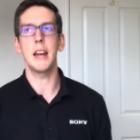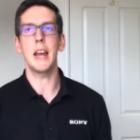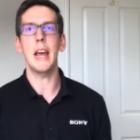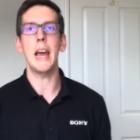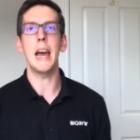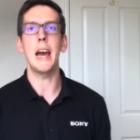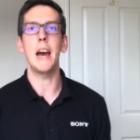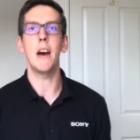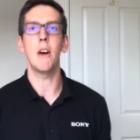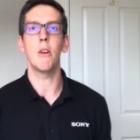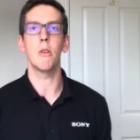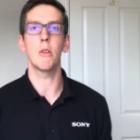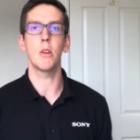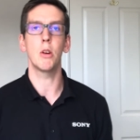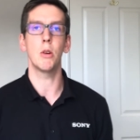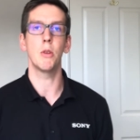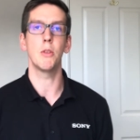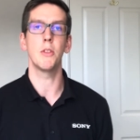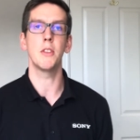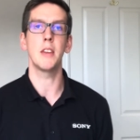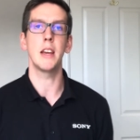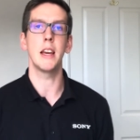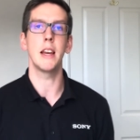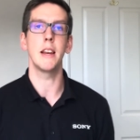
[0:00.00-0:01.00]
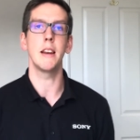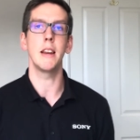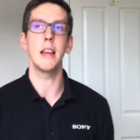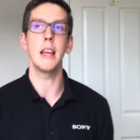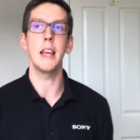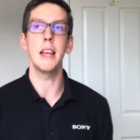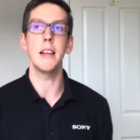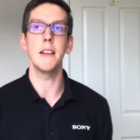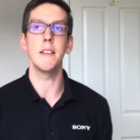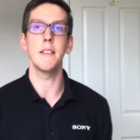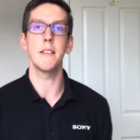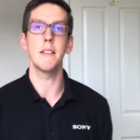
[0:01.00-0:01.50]
how content
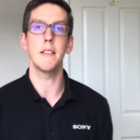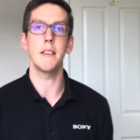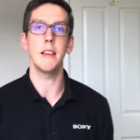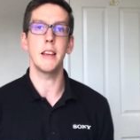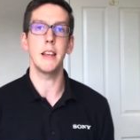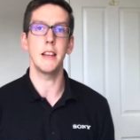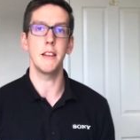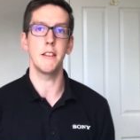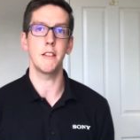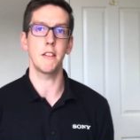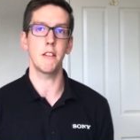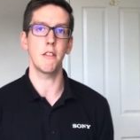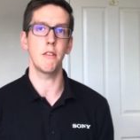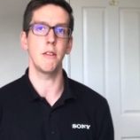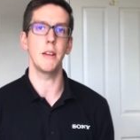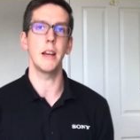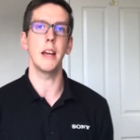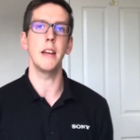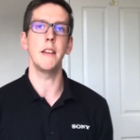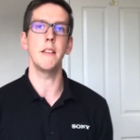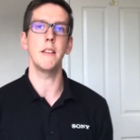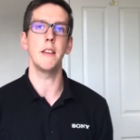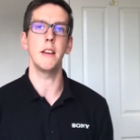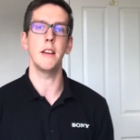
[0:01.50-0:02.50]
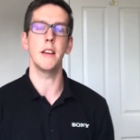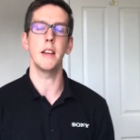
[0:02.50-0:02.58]
is, is created.